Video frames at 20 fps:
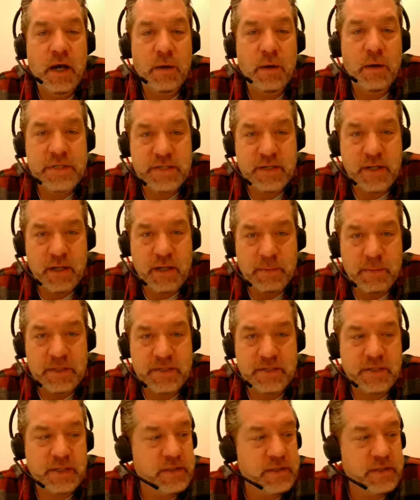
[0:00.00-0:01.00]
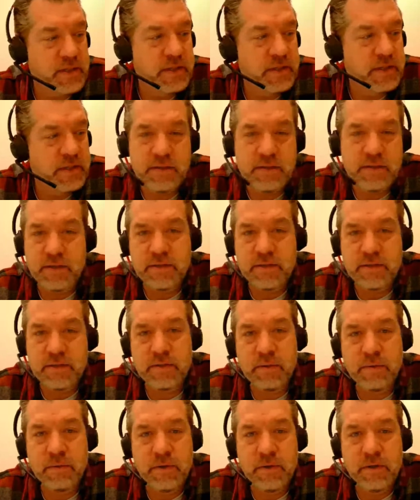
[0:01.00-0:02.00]
We sent him a cease and desist
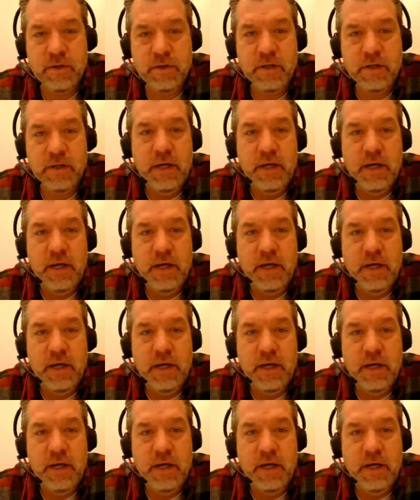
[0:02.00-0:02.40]
order.